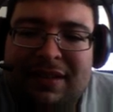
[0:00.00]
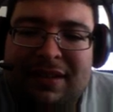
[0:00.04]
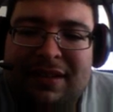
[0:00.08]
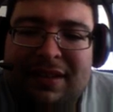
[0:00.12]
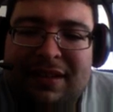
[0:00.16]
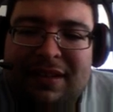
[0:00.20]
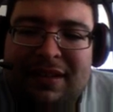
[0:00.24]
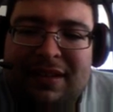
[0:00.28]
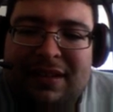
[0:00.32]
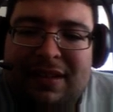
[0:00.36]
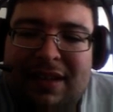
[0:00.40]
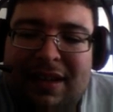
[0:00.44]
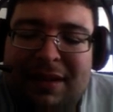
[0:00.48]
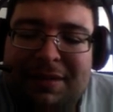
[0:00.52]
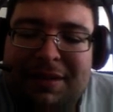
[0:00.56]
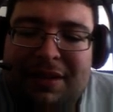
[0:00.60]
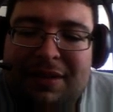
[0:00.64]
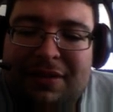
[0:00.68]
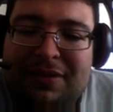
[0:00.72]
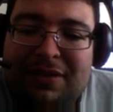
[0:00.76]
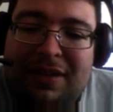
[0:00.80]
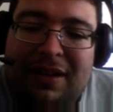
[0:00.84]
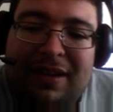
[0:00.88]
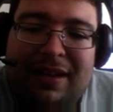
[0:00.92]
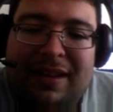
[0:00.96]
I mean, there's a
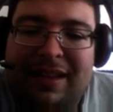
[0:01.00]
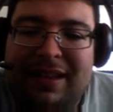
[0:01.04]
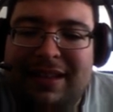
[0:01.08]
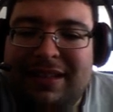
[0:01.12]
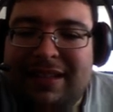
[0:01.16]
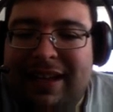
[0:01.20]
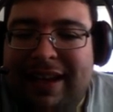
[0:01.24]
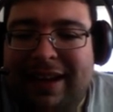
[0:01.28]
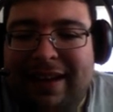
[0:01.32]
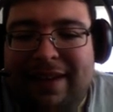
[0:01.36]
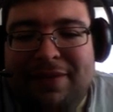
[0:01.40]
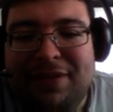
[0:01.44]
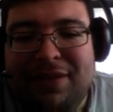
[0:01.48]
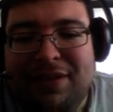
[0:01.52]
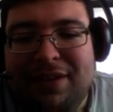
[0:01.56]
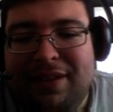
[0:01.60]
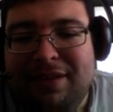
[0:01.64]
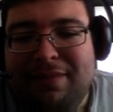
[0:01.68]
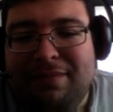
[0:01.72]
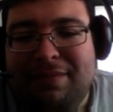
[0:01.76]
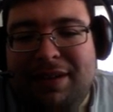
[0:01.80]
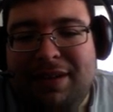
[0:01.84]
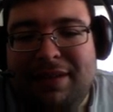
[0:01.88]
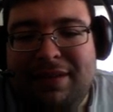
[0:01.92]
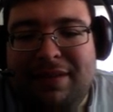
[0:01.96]
lot of things I haven't done,
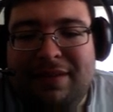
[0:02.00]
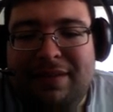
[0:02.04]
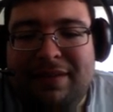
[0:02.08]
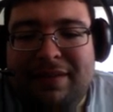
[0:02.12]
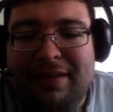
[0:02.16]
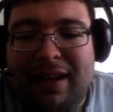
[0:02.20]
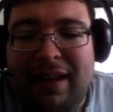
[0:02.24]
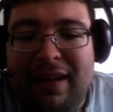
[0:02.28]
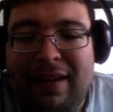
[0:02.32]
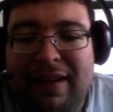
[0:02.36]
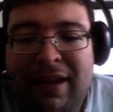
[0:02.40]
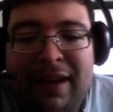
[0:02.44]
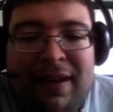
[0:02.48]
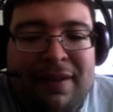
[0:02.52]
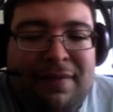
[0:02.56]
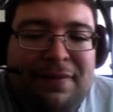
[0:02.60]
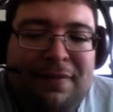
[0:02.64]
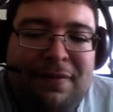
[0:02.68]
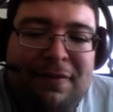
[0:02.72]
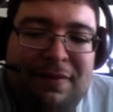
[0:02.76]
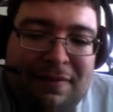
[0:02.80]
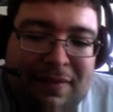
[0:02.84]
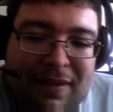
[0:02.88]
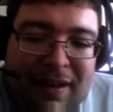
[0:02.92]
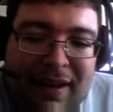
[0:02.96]
but
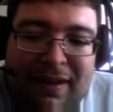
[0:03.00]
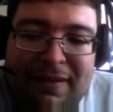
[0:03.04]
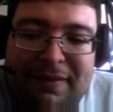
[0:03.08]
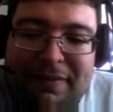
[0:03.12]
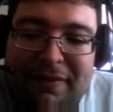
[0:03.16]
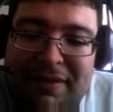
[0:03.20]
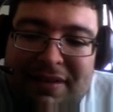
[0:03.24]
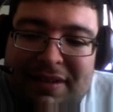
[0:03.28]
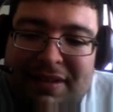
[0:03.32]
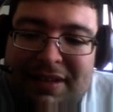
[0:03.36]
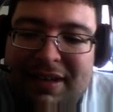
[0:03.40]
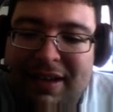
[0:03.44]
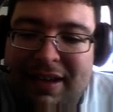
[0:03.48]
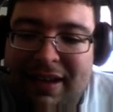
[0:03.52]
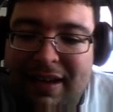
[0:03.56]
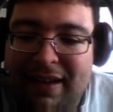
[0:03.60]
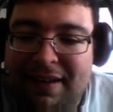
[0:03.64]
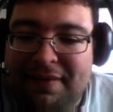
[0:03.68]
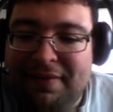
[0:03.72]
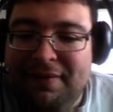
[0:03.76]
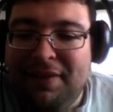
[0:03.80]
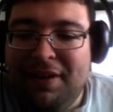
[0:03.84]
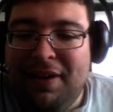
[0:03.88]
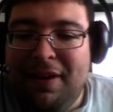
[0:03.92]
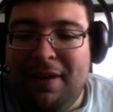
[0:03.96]
I would say I have
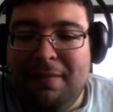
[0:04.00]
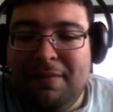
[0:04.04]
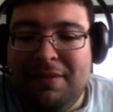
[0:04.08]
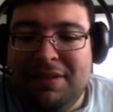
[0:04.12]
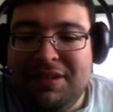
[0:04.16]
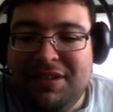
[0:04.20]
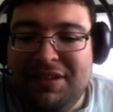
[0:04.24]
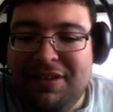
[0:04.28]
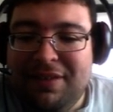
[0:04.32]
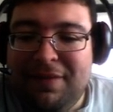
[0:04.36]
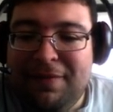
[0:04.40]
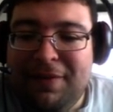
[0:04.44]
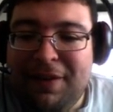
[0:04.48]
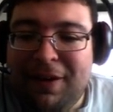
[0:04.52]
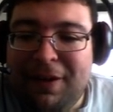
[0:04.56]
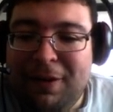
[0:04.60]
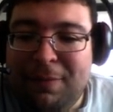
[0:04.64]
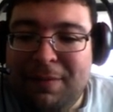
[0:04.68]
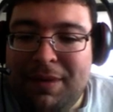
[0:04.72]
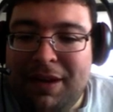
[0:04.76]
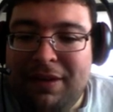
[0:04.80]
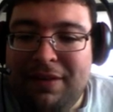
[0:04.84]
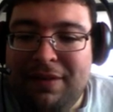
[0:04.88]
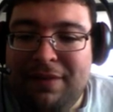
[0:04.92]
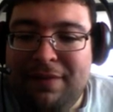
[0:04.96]
accomplished a fair
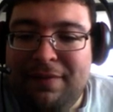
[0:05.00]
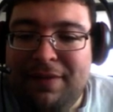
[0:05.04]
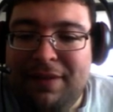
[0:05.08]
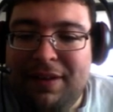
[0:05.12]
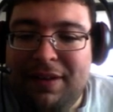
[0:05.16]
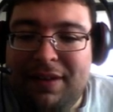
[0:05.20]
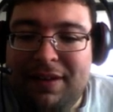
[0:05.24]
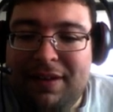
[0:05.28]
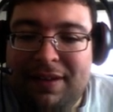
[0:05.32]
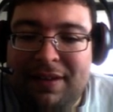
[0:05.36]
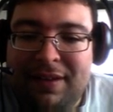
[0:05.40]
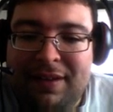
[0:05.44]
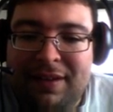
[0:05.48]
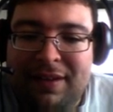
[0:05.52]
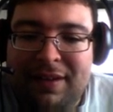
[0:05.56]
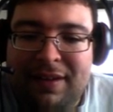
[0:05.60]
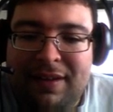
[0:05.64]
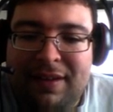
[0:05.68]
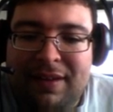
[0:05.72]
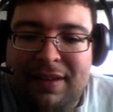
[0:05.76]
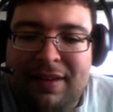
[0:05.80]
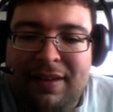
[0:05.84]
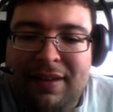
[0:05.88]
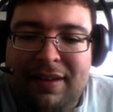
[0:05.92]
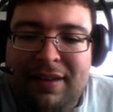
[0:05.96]
amount
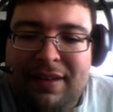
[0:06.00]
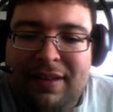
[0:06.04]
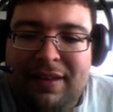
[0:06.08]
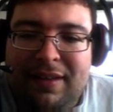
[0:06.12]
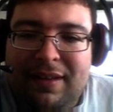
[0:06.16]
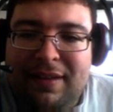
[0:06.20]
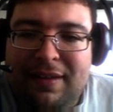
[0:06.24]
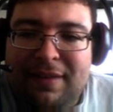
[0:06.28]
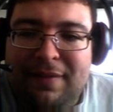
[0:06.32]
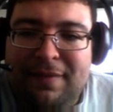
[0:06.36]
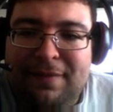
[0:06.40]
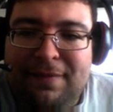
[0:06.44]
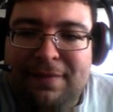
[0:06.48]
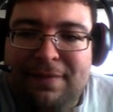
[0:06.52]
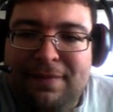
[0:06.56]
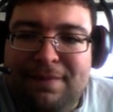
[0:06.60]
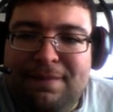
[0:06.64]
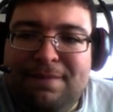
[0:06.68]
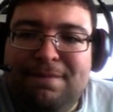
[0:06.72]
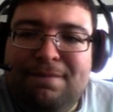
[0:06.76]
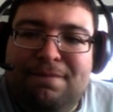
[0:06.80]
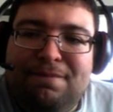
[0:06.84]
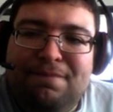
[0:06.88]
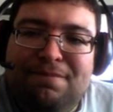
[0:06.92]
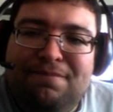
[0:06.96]
of
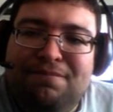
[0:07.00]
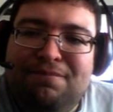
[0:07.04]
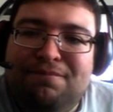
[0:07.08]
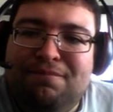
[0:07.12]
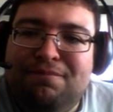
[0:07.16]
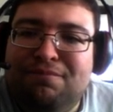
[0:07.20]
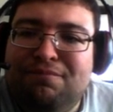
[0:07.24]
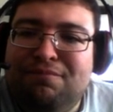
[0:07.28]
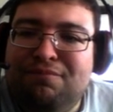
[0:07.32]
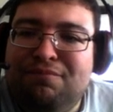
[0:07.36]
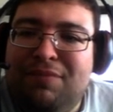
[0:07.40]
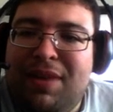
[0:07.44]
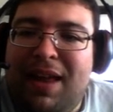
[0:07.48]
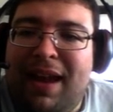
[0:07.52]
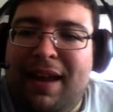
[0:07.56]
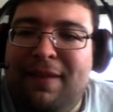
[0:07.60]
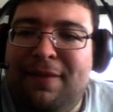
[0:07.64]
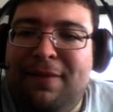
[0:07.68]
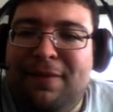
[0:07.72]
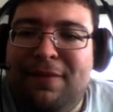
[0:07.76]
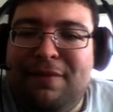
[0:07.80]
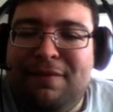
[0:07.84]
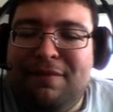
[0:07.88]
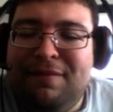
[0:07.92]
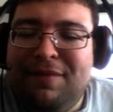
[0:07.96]
life.
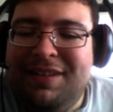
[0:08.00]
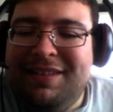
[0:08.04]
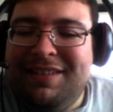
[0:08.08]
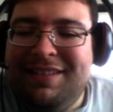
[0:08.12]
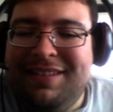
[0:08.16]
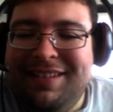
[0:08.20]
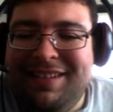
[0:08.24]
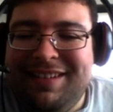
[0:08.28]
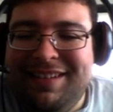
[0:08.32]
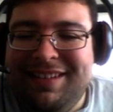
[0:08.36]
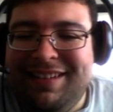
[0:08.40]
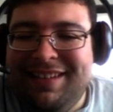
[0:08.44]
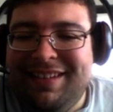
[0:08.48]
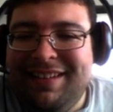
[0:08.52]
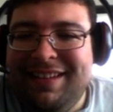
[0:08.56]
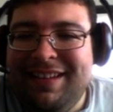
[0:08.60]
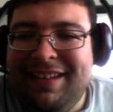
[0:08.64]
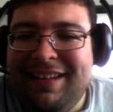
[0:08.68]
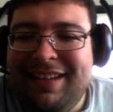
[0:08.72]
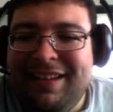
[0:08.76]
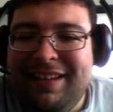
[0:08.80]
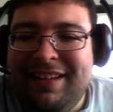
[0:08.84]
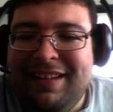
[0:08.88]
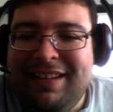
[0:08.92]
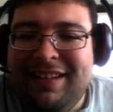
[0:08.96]
All
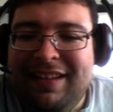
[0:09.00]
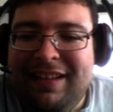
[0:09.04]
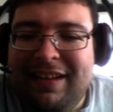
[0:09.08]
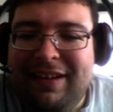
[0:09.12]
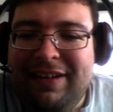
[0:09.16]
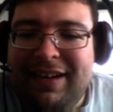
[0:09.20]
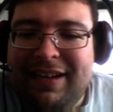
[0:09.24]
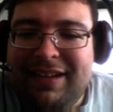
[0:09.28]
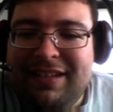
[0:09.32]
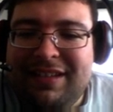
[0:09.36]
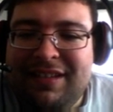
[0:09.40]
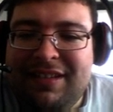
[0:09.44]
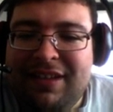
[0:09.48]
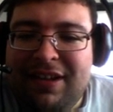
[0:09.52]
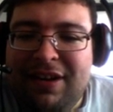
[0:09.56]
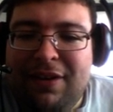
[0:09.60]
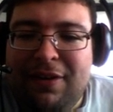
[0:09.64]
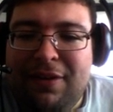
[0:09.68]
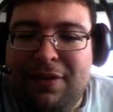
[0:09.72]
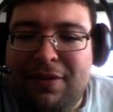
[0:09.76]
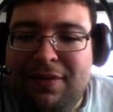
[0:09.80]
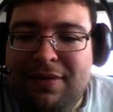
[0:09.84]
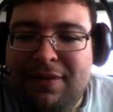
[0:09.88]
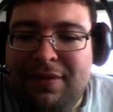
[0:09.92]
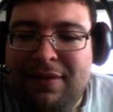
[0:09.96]
right,
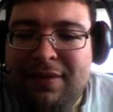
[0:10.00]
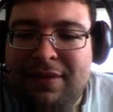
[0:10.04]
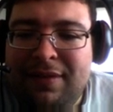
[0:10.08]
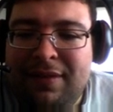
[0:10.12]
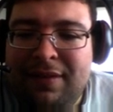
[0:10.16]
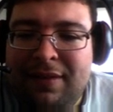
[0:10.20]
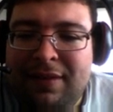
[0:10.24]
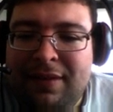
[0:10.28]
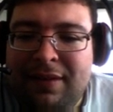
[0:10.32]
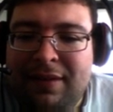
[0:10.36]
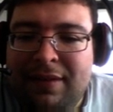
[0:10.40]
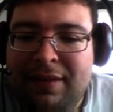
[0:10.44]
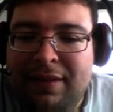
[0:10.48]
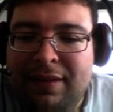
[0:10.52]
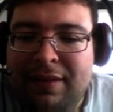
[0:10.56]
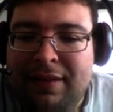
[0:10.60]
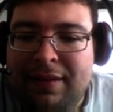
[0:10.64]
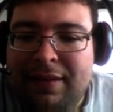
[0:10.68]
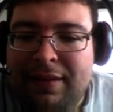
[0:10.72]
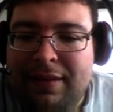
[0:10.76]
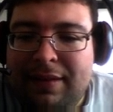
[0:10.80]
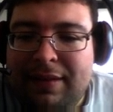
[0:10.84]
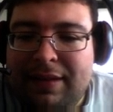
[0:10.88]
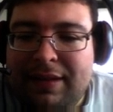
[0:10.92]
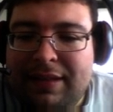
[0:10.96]
so
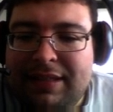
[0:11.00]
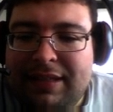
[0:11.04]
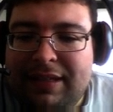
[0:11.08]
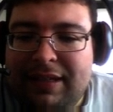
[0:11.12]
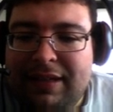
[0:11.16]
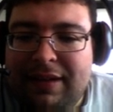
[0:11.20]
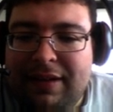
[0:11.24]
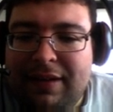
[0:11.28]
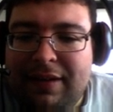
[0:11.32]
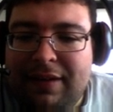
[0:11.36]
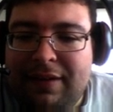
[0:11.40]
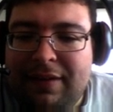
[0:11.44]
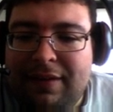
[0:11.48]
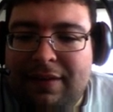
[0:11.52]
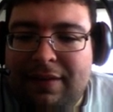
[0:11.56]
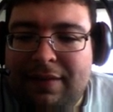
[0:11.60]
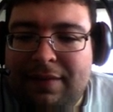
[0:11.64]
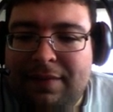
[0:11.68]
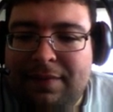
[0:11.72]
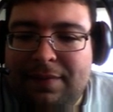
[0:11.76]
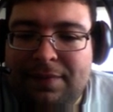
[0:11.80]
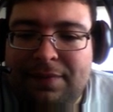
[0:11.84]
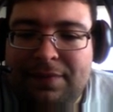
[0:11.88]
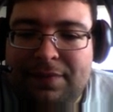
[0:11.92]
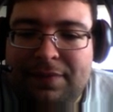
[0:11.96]
let's see here.
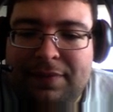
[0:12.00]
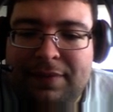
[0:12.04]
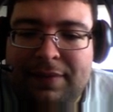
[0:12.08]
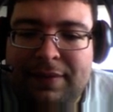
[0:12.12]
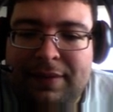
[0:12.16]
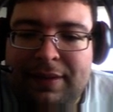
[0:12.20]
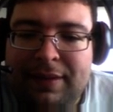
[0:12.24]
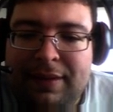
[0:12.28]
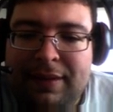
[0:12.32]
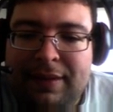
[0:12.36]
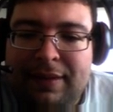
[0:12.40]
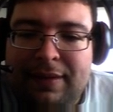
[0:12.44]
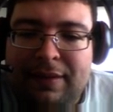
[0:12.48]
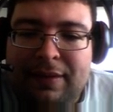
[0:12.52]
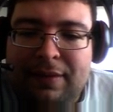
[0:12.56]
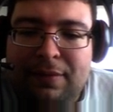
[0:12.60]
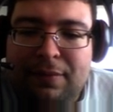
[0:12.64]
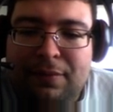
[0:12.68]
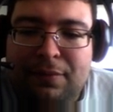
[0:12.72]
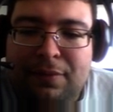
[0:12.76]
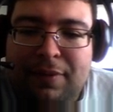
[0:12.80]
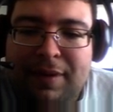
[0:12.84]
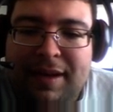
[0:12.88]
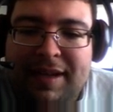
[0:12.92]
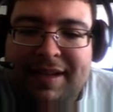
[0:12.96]

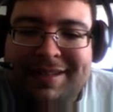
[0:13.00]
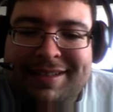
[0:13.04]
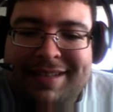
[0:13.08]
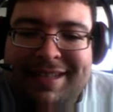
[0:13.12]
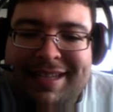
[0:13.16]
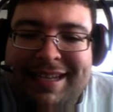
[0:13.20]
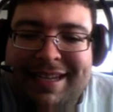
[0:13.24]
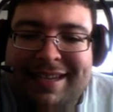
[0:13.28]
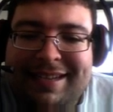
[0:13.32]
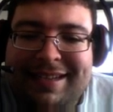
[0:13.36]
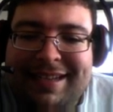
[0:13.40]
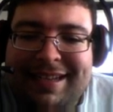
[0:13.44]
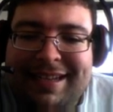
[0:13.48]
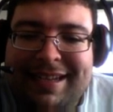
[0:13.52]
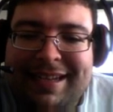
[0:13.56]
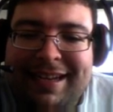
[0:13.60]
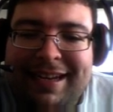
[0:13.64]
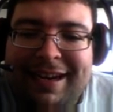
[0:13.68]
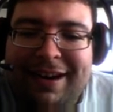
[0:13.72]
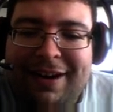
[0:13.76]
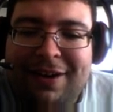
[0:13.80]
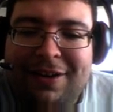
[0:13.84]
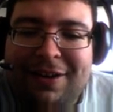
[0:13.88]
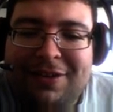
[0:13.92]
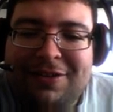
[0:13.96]
What D&D
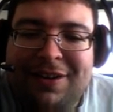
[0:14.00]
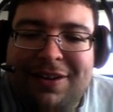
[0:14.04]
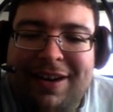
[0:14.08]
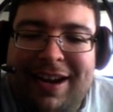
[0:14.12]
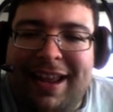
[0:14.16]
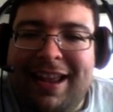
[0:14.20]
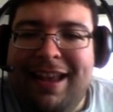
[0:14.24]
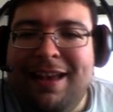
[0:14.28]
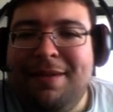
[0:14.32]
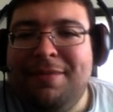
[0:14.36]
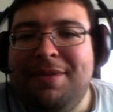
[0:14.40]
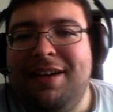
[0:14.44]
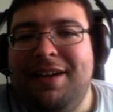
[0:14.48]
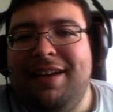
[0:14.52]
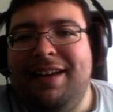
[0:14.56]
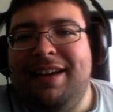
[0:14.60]
character am I?